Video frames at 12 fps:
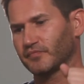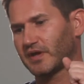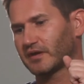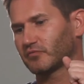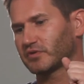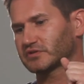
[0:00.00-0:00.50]

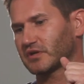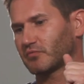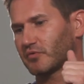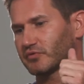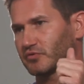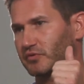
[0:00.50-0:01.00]
and we, and
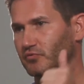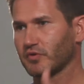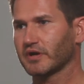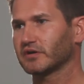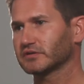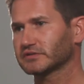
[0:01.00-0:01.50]
we were doing
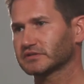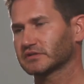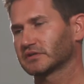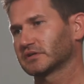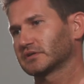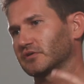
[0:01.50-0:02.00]
Rails,
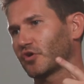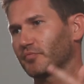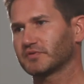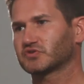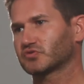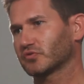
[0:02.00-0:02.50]

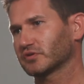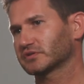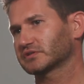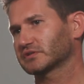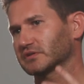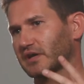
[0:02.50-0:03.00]
open
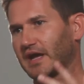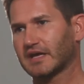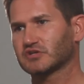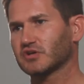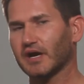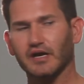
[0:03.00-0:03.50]
source,
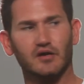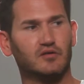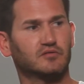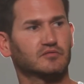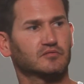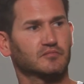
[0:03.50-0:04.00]
Agile,
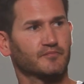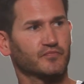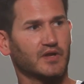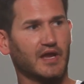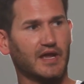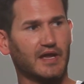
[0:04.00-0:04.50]

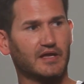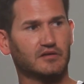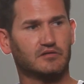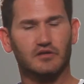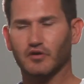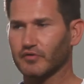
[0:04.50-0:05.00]
and
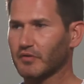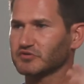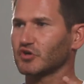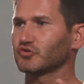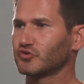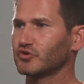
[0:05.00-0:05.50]
you know that was
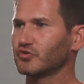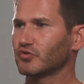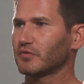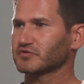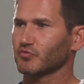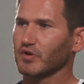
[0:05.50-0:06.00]
all new.
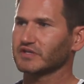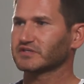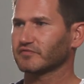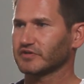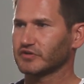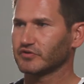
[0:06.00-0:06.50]
It was a
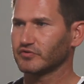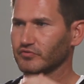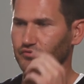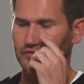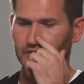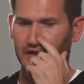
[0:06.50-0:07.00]
relatively new
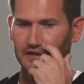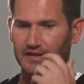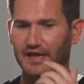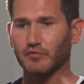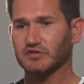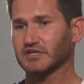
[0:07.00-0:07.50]
uh,
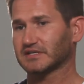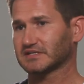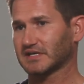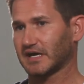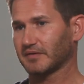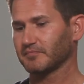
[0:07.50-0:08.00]
language at the
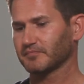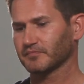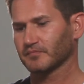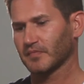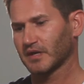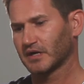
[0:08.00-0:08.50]
time,
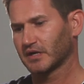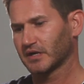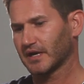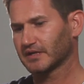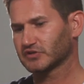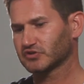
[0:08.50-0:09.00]

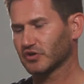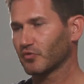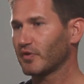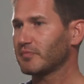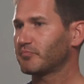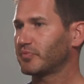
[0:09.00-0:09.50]
and so
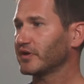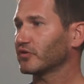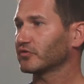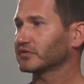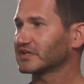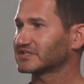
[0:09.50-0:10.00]
we
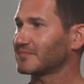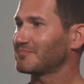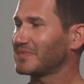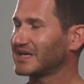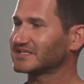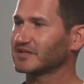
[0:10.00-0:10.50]
built this
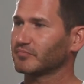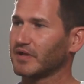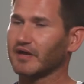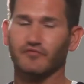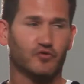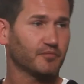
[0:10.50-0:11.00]
amazing
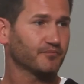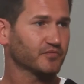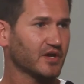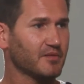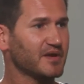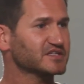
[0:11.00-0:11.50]
platform,
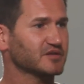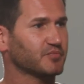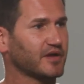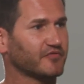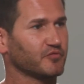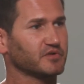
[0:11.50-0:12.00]
an amazing
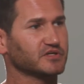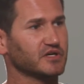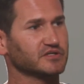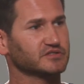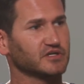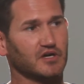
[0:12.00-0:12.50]
platform that
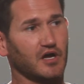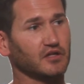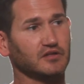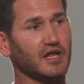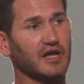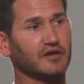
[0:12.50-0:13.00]
does a
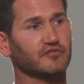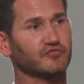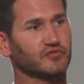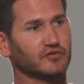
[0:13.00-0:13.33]
lot of